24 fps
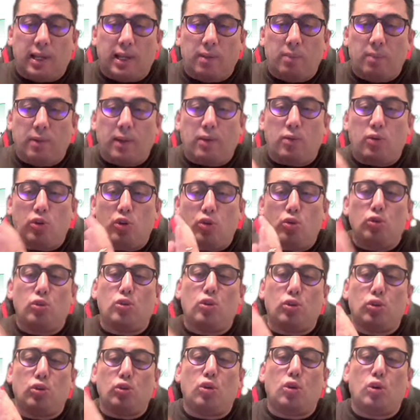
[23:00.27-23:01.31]
and you
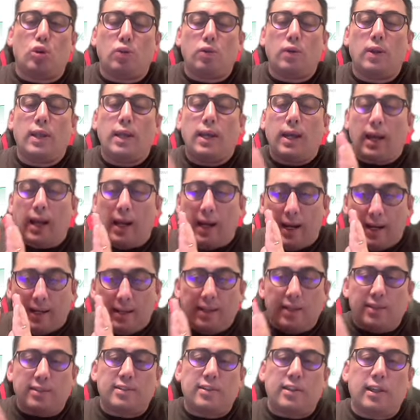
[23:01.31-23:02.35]
don't know are they
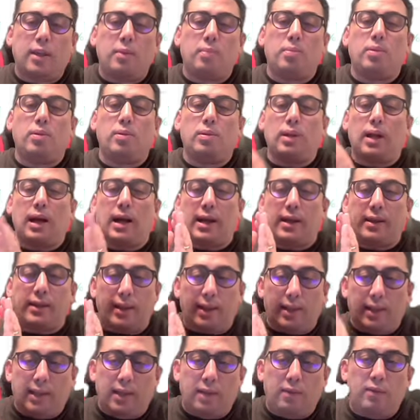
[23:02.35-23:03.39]
stable, are they
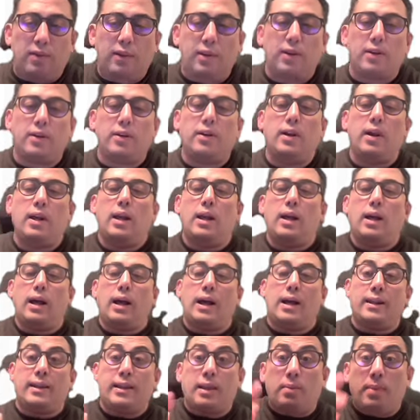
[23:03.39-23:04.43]
live here, are
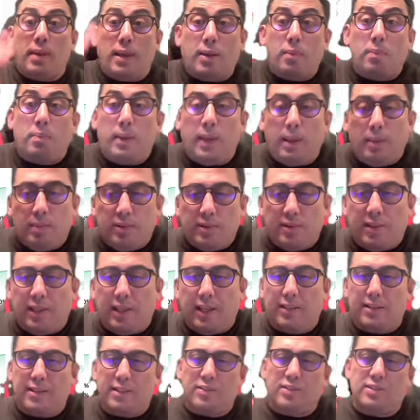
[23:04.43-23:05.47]
they making big mistakes.
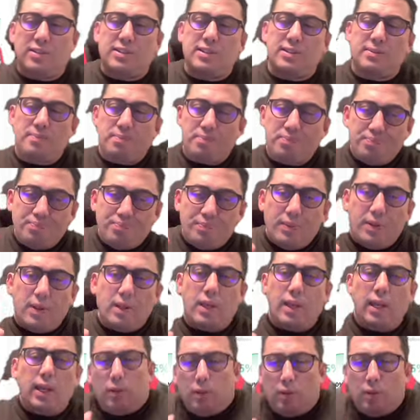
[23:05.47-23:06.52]
This isn't.
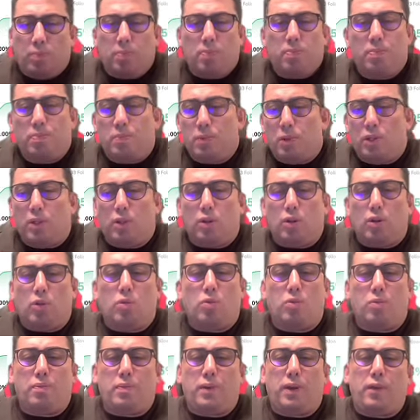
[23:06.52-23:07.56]
If you you
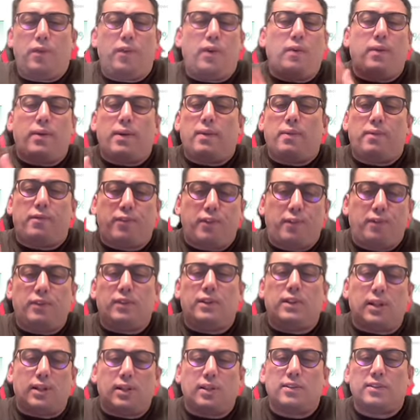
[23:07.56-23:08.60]
know, if you have
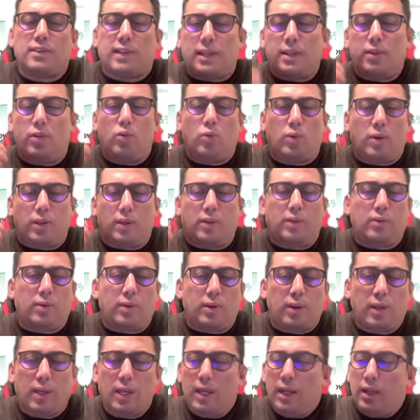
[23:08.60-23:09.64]
$50 and you want
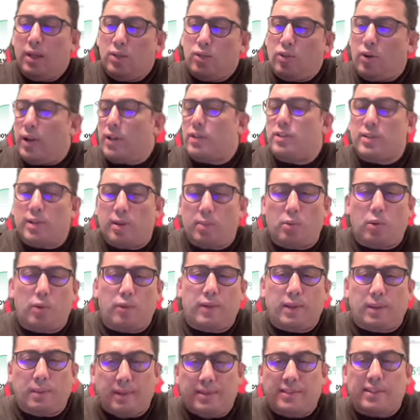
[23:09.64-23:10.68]
to trust some of
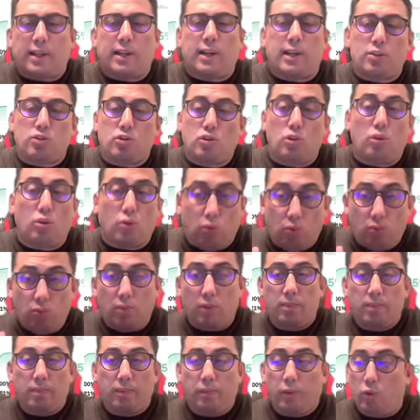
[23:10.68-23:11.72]
them as a casino,
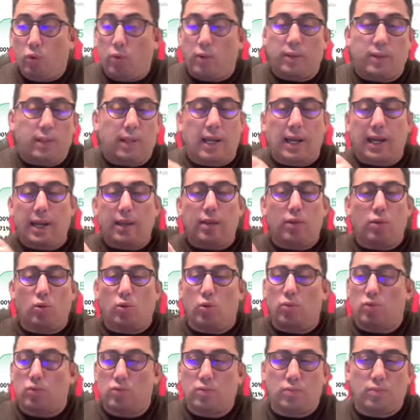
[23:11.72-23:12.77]
do it. I
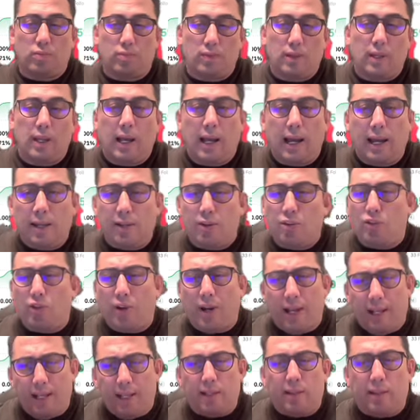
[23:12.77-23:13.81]
don't. I
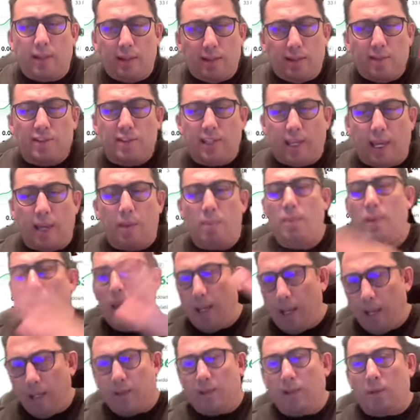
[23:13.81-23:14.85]
tried it in this game
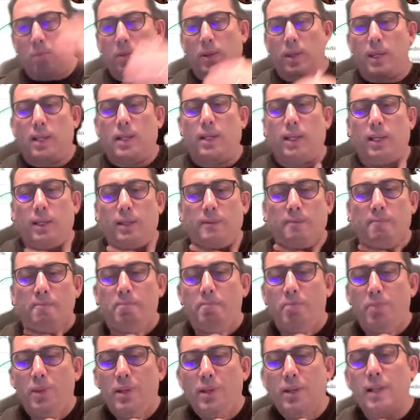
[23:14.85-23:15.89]
at the beginning.
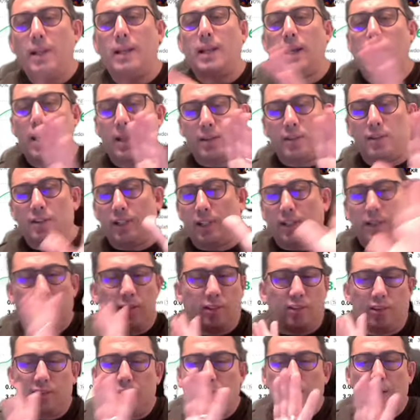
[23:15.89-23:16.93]
Then I understand this
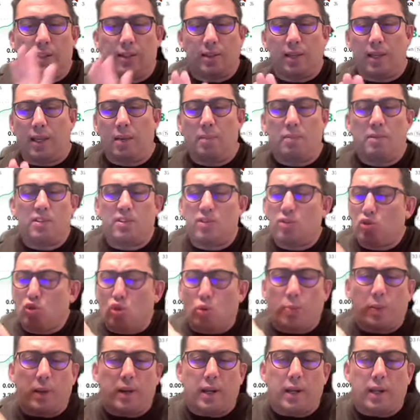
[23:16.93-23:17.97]
is not the game. This is
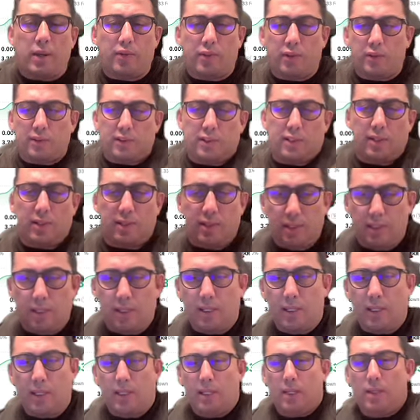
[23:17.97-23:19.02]
super high risk.
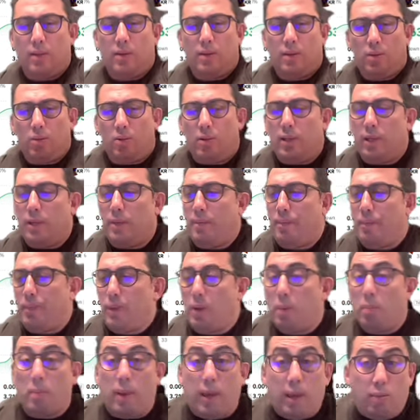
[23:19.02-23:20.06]
Okay.
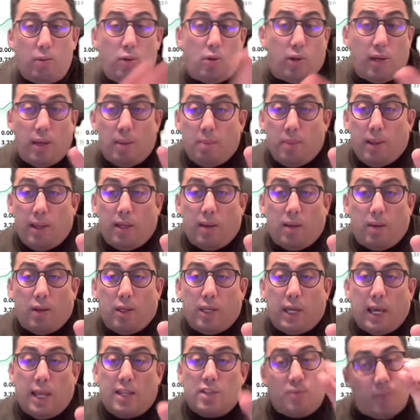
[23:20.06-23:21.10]
Maybe you can make a
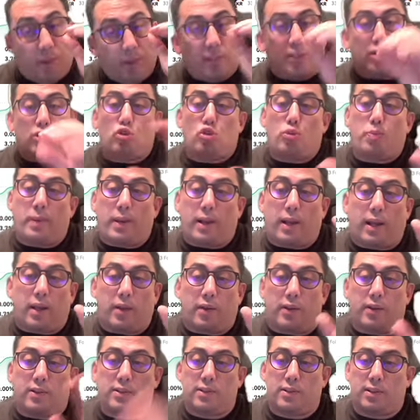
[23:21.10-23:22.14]
gains, but it's a super high
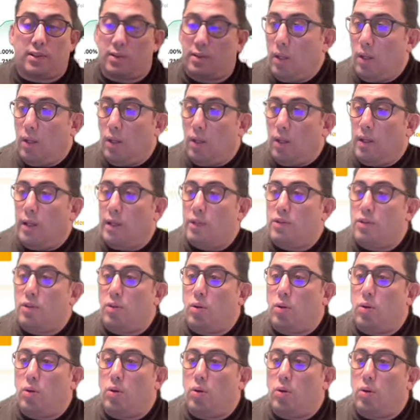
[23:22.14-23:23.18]
risk. Let's
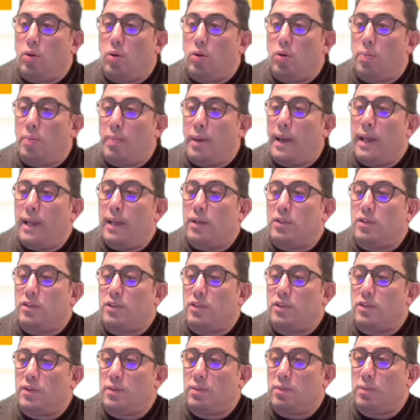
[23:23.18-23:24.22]
go
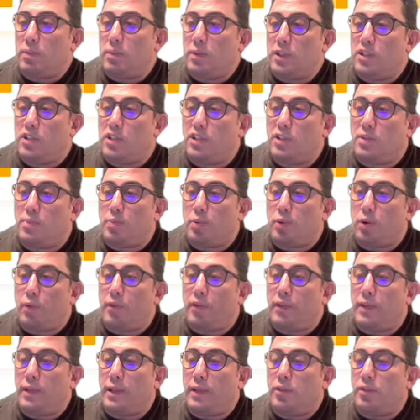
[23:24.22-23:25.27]
balanced, which is
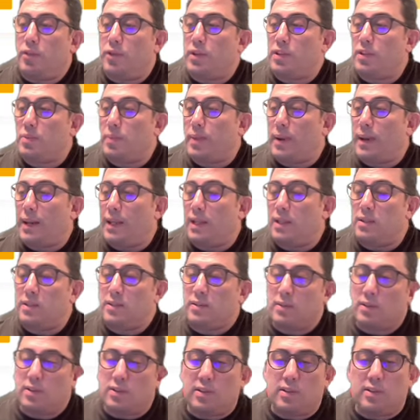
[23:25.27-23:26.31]
profit and risk balance.
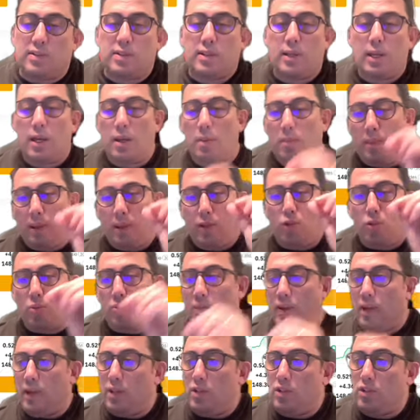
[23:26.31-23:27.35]
This is medium
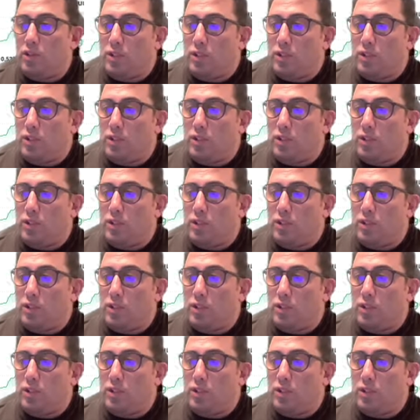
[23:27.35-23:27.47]
range.